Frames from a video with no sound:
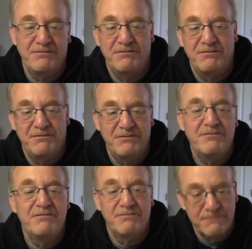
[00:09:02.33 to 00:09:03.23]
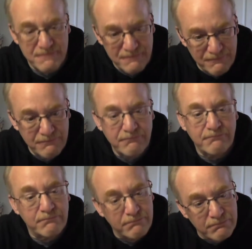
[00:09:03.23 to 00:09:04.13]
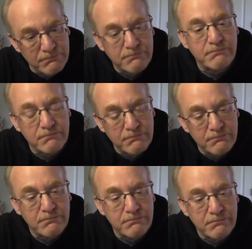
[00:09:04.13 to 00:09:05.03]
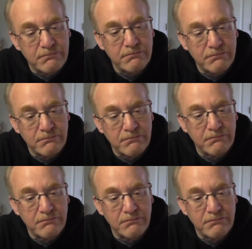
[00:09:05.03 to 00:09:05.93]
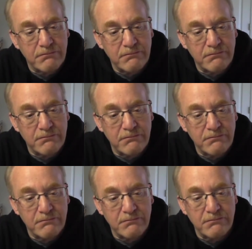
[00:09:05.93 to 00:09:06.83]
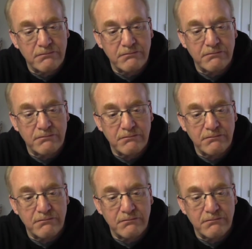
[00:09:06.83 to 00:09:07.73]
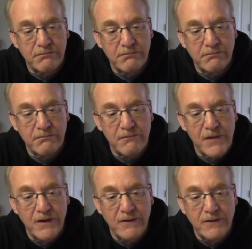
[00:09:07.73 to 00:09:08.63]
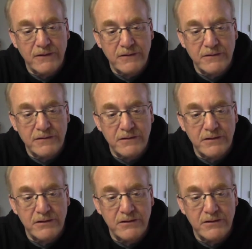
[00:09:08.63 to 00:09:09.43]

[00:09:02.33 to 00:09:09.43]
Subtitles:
This person isn't speaking.